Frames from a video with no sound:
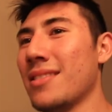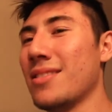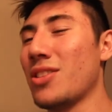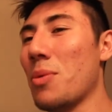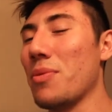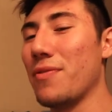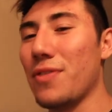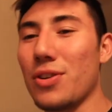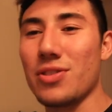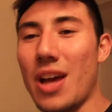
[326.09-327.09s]
someone
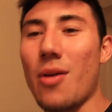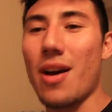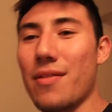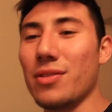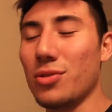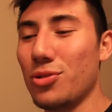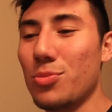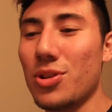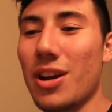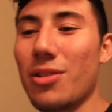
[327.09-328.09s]
figures out I have a
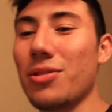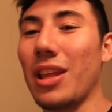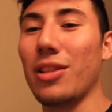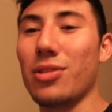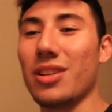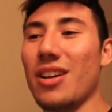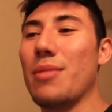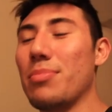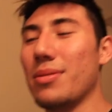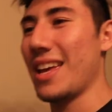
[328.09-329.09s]
YouTube channel and they look it
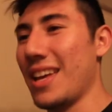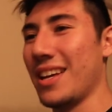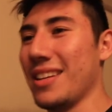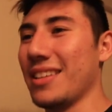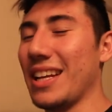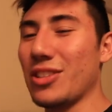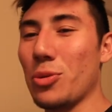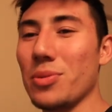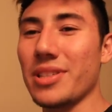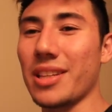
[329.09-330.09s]
up. And it's
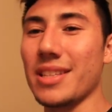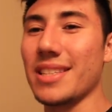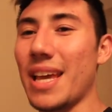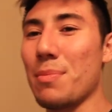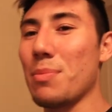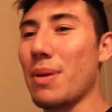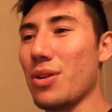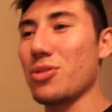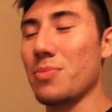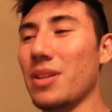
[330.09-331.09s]
almost like the same
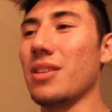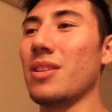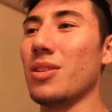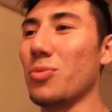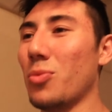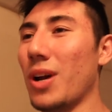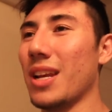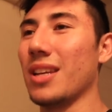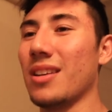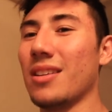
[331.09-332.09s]
embarrassment
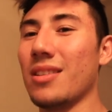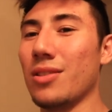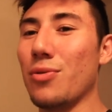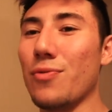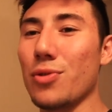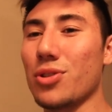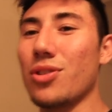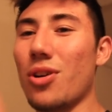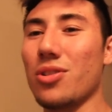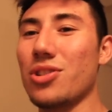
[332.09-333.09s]
when you first
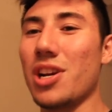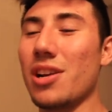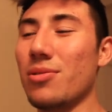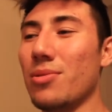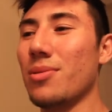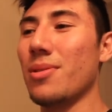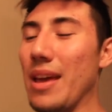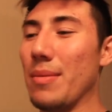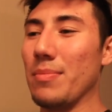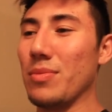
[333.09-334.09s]
start your channel
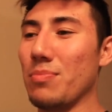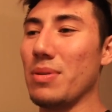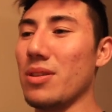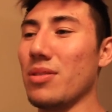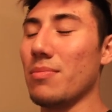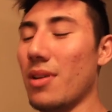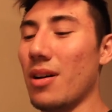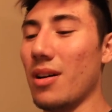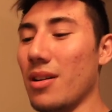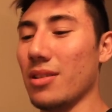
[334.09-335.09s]
and
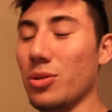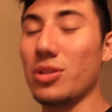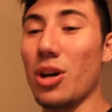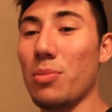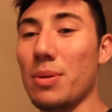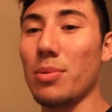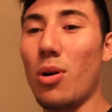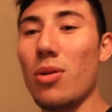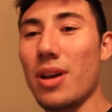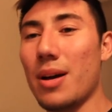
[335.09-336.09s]
you tell
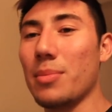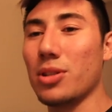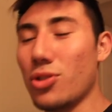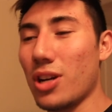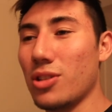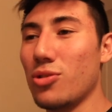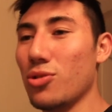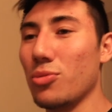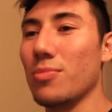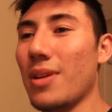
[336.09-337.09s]
people, oh yeah, I'm gonna try
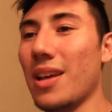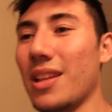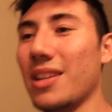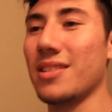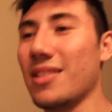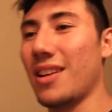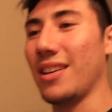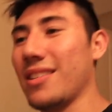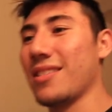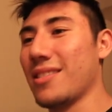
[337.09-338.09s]
YouTube. And then it's
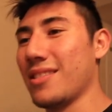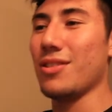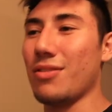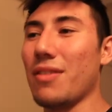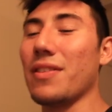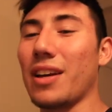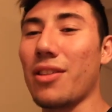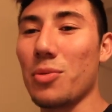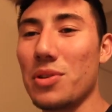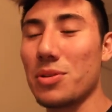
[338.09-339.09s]
like, you have
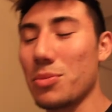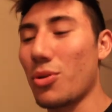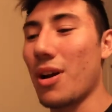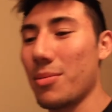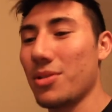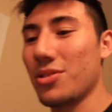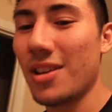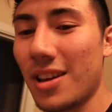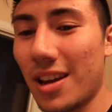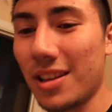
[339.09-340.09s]
like 3 subscribers
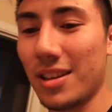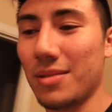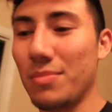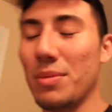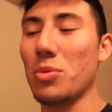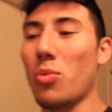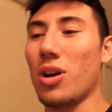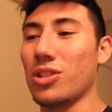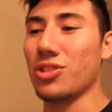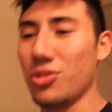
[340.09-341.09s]
and then people
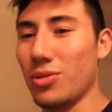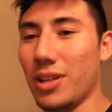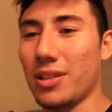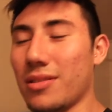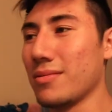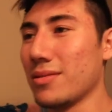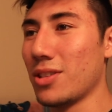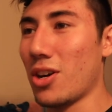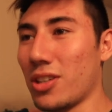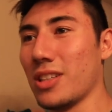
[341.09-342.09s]
watch you like
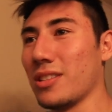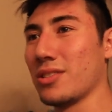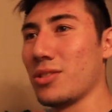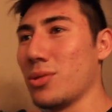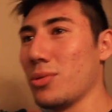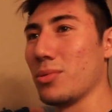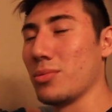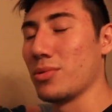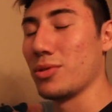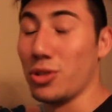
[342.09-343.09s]
talking to
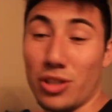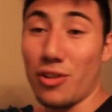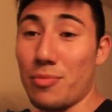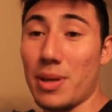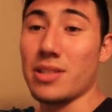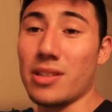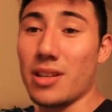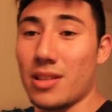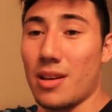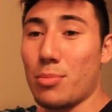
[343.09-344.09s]
yourself
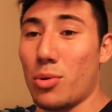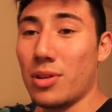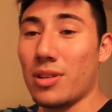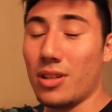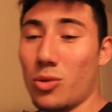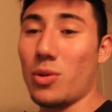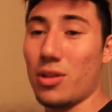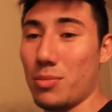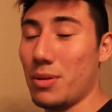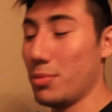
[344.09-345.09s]
basically at that point and 3
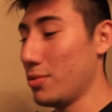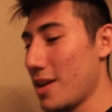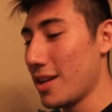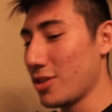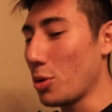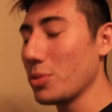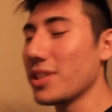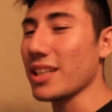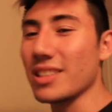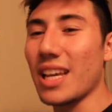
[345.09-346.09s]
other people. It's
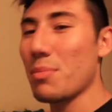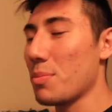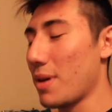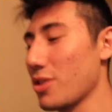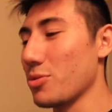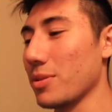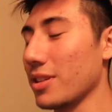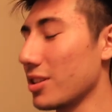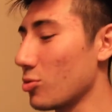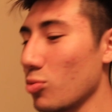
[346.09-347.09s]
almost that same embarrassment.
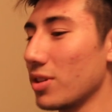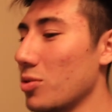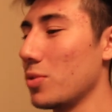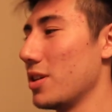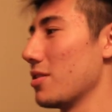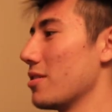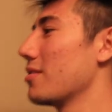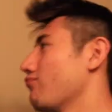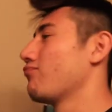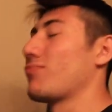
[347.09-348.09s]
It's really weird.
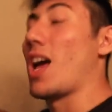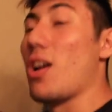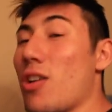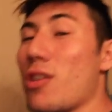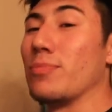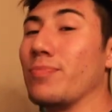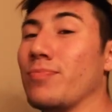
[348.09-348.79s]
I don't know.